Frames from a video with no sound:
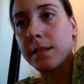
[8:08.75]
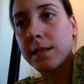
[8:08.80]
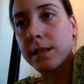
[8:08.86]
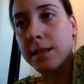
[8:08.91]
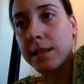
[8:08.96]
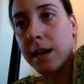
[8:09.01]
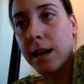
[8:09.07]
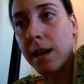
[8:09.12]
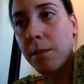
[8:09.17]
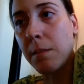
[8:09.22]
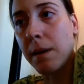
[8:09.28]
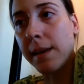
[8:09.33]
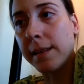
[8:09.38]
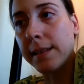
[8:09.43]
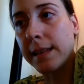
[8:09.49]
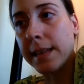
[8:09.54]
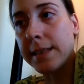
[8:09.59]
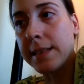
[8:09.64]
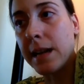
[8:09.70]
the time I
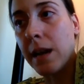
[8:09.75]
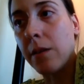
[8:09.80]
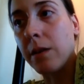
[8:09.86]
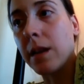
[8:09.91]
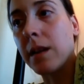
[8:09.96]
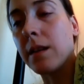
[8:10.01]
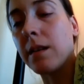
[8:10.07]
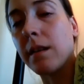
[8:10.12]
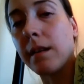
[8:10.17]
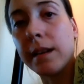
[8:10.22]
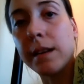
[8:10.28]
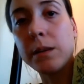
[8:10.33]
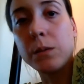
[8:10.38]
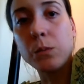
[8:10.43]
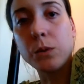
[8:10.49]
lay down at night,